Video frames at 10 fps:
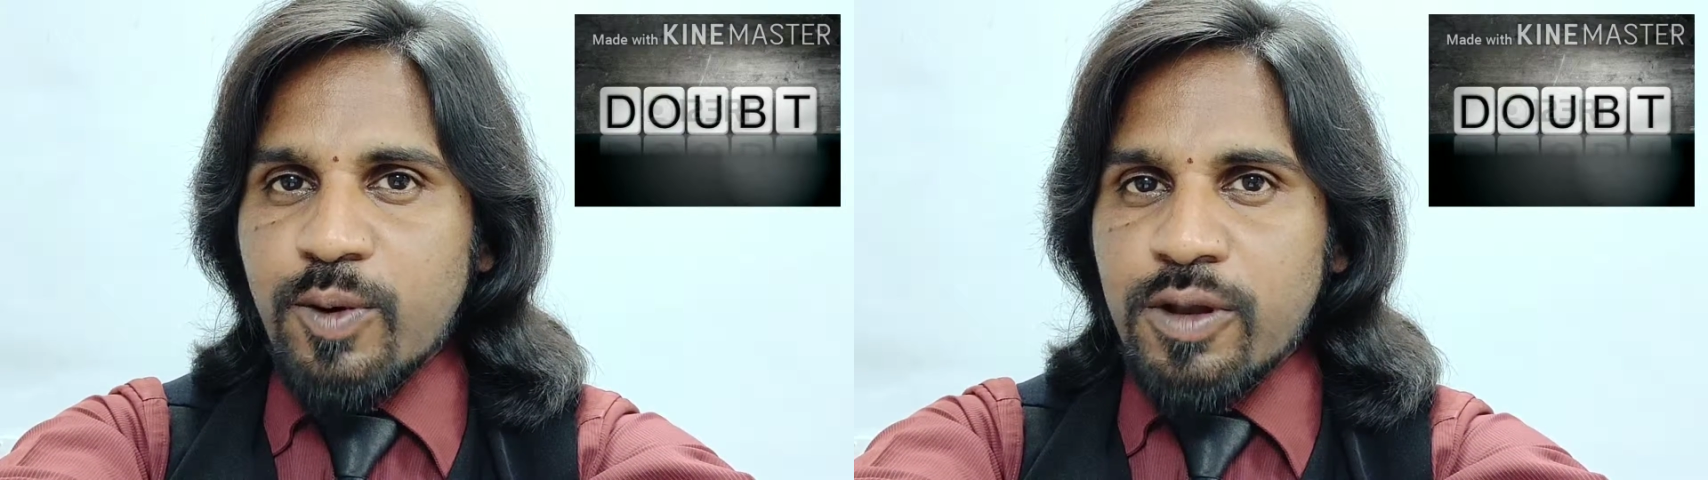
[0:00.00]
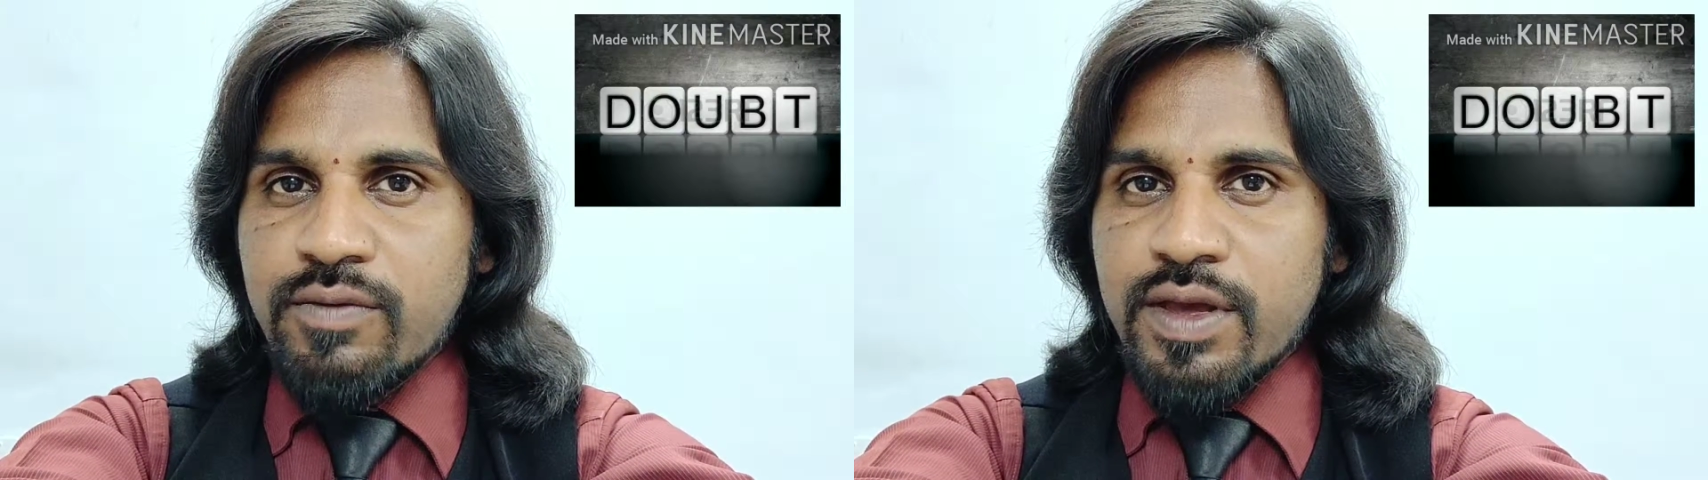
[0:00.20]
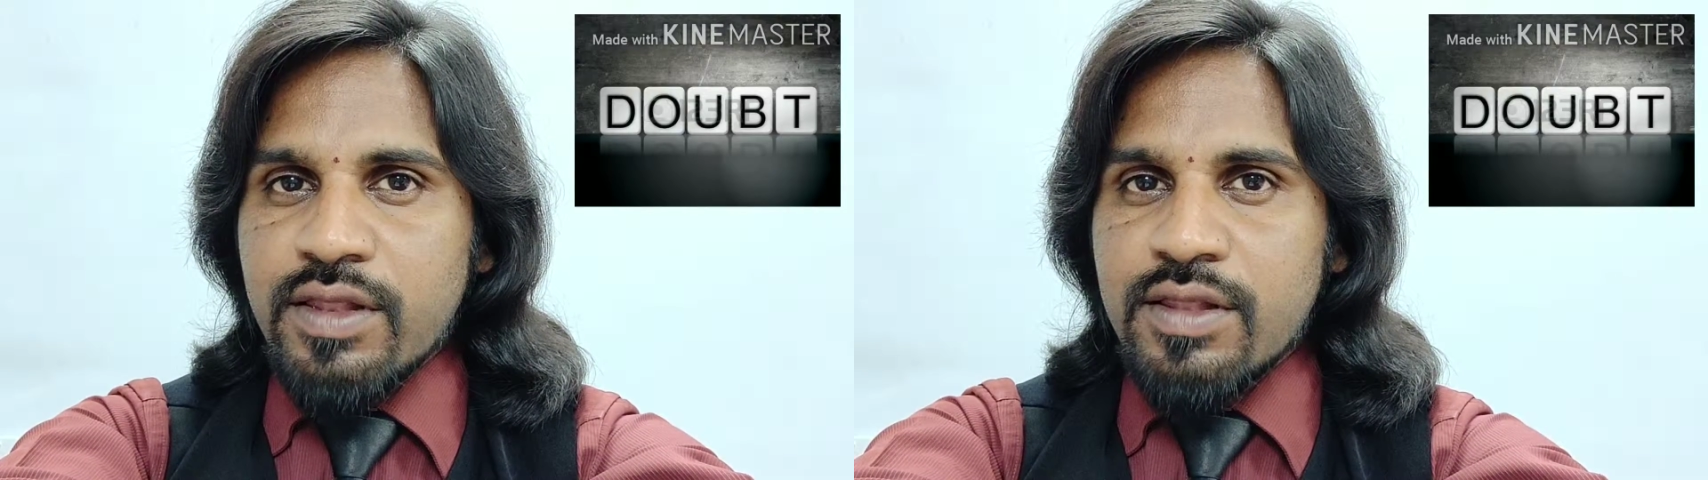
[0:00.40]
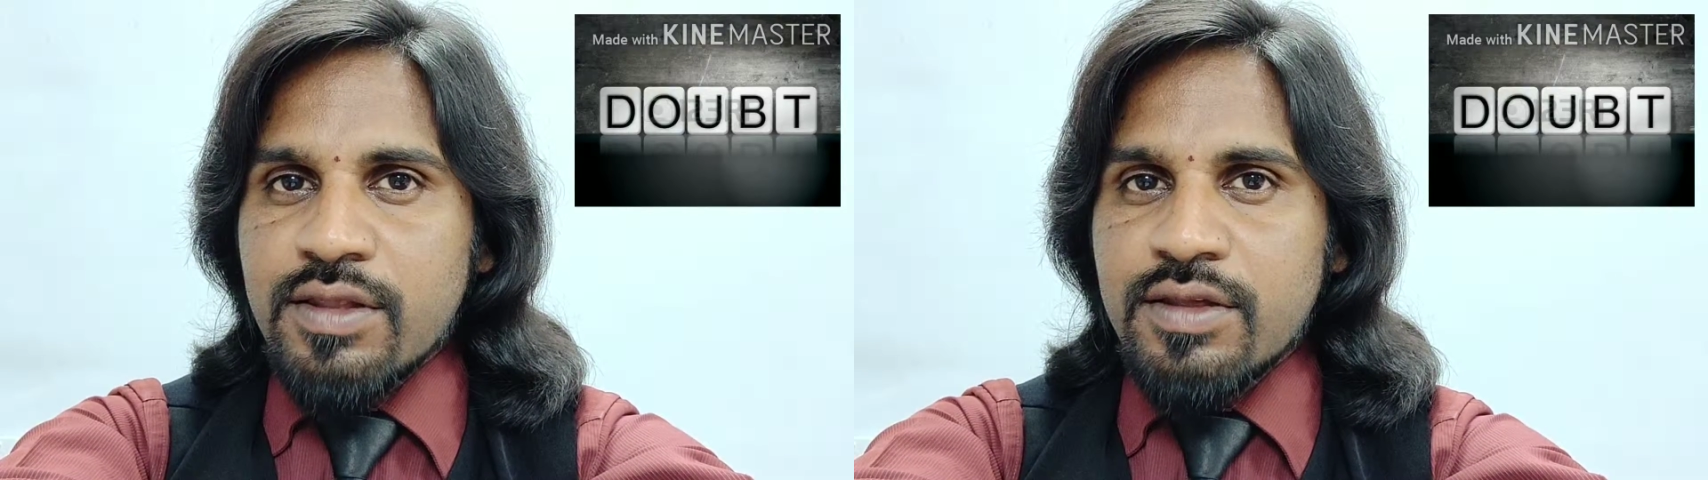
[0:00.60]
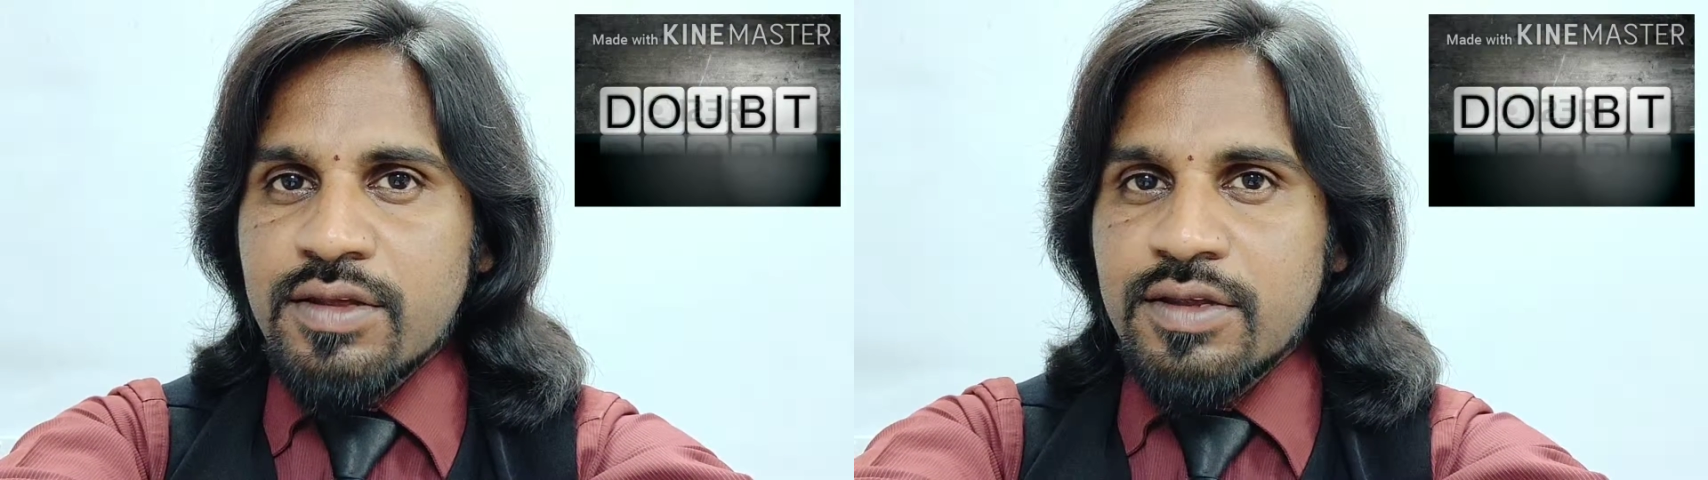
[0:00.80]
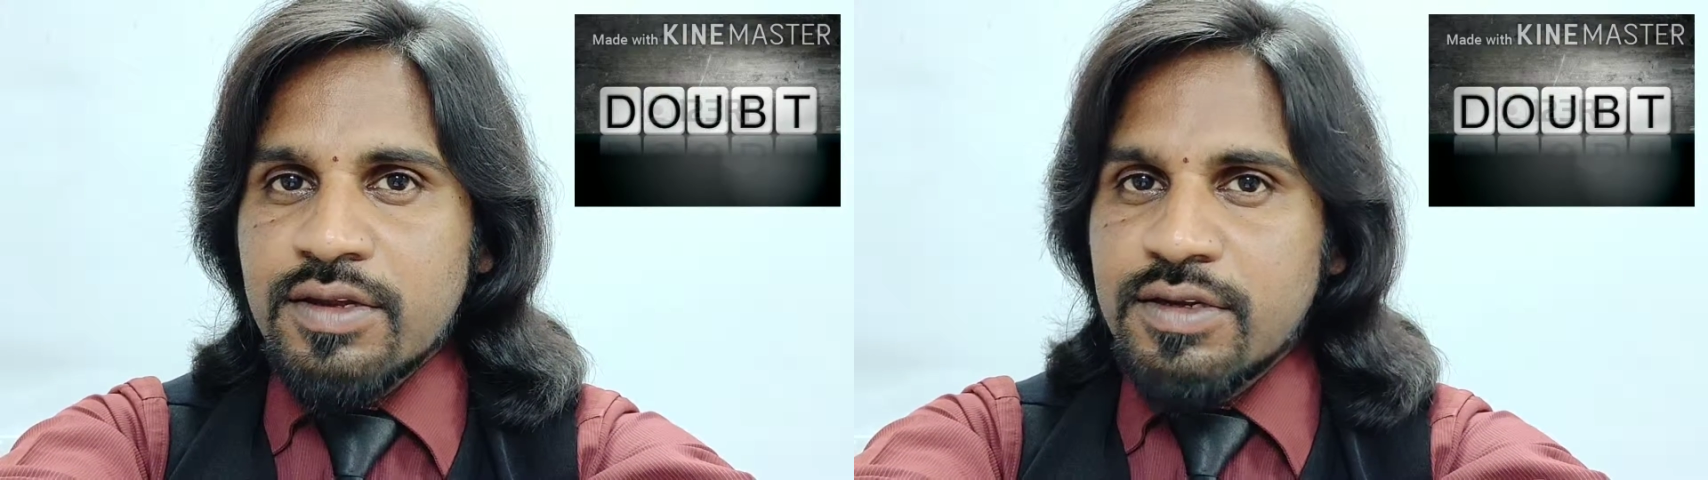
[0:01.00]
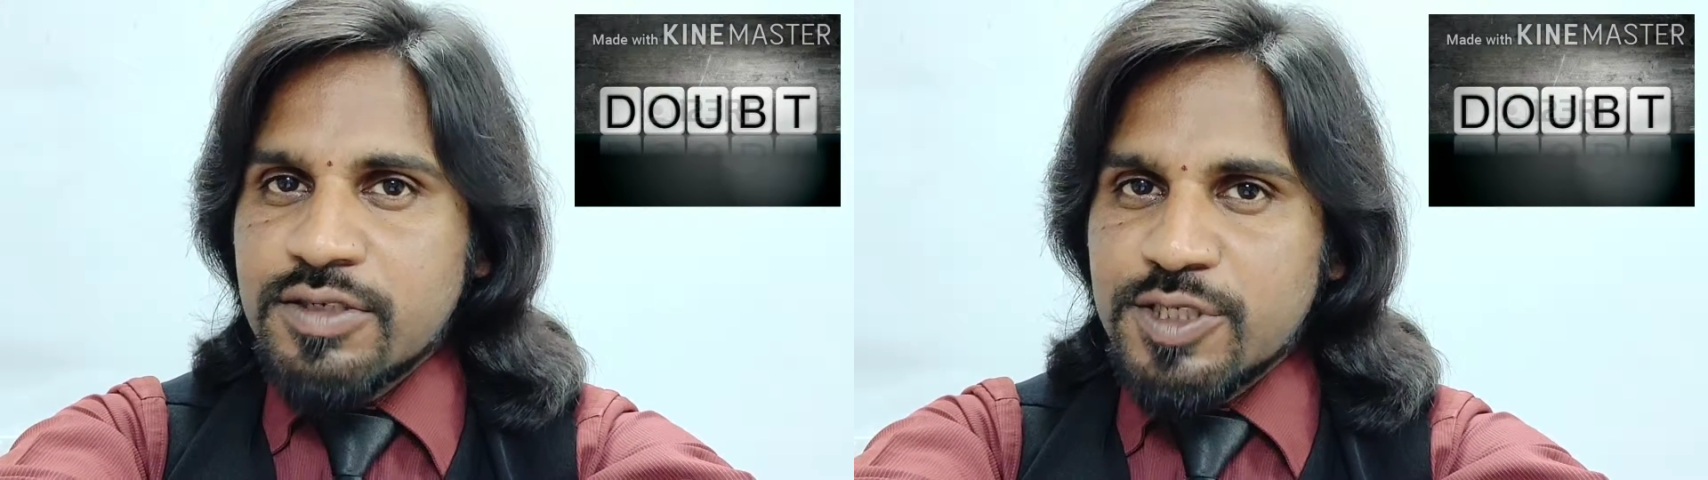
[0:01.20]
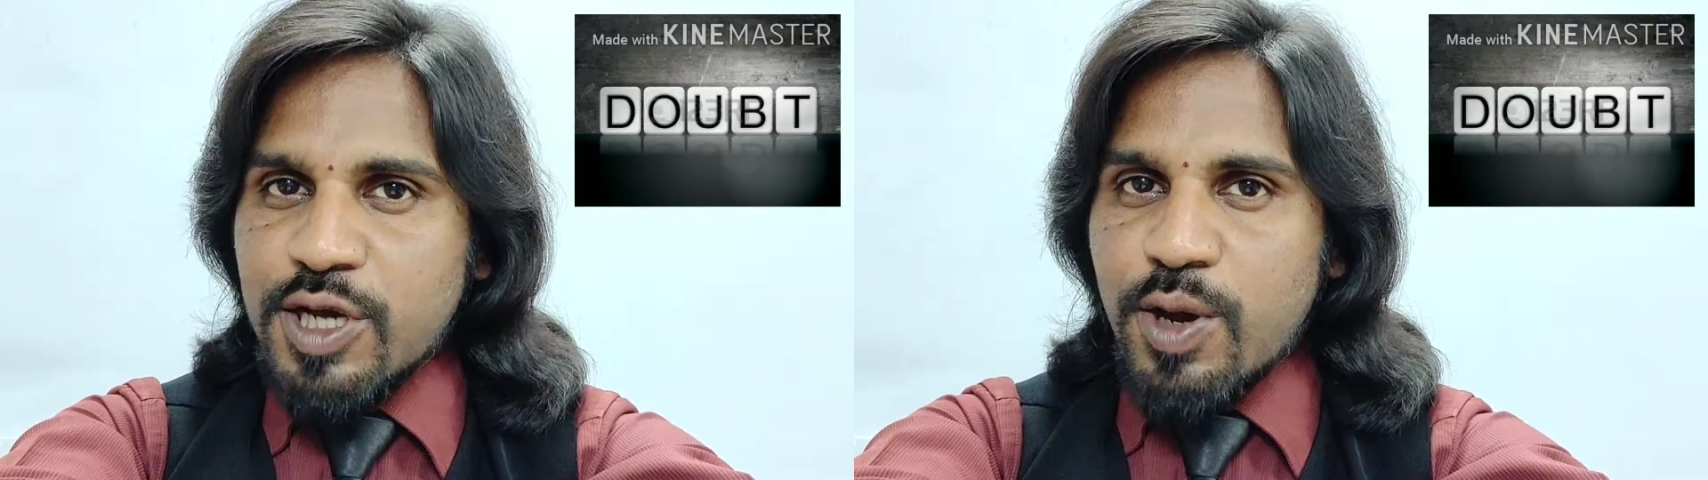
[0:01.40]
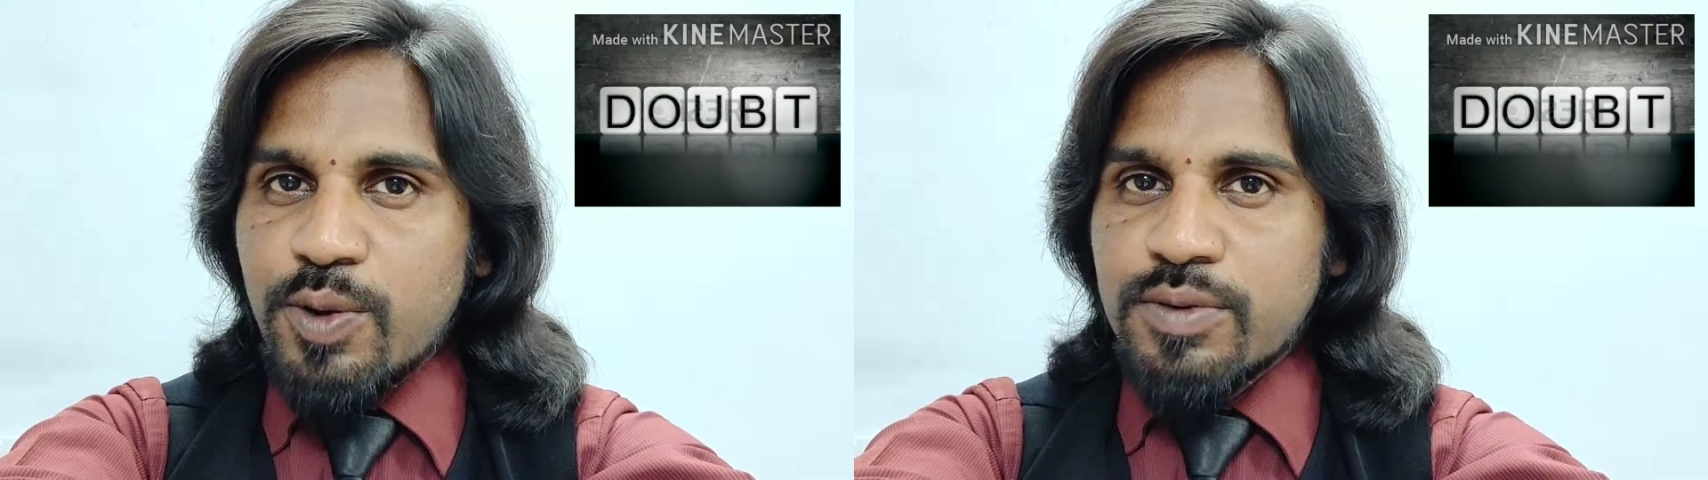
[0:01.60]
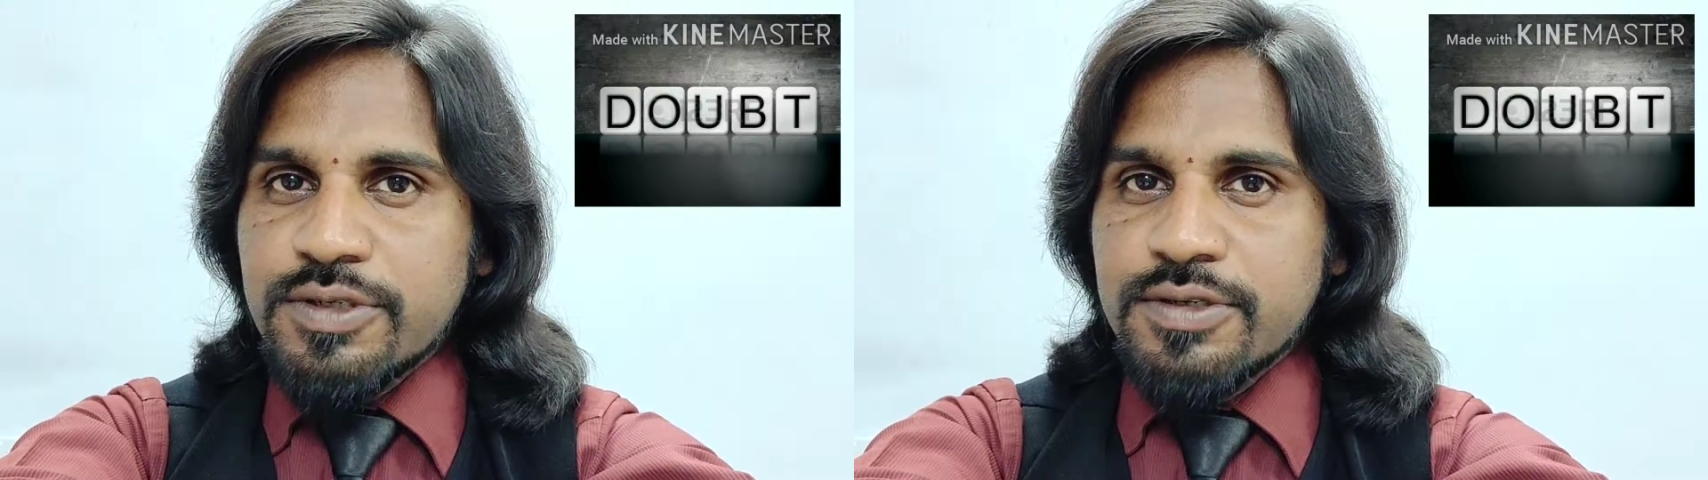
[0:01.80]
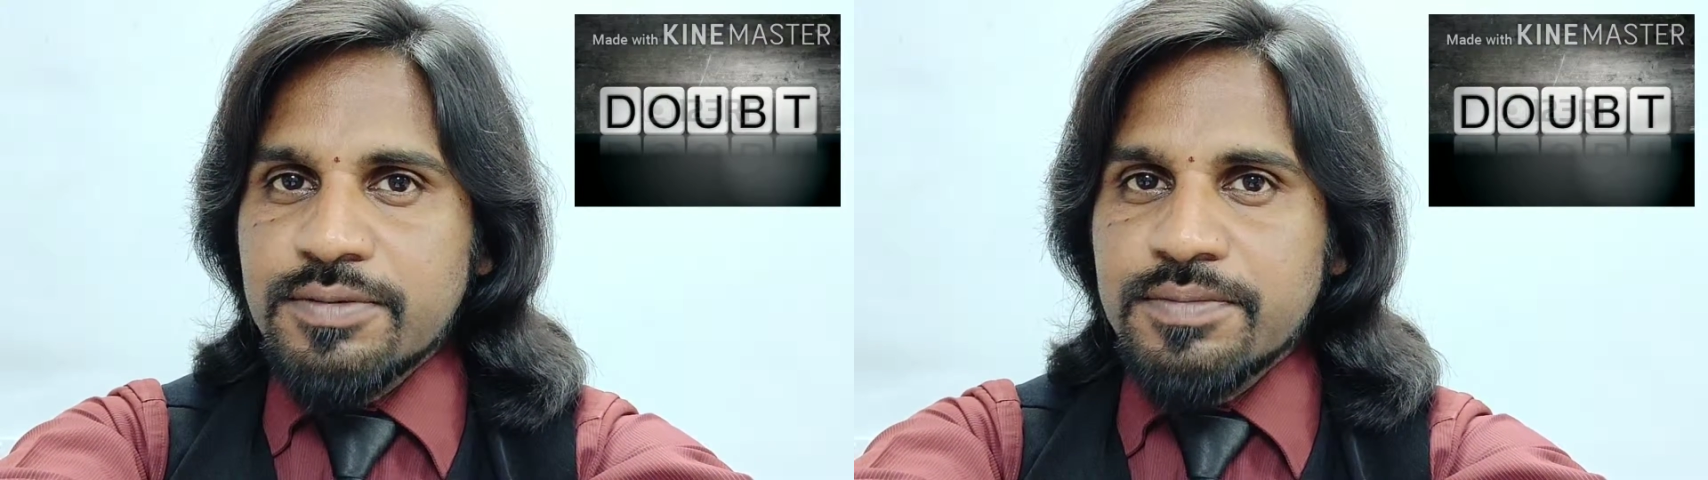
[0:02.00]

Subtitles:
always doubt,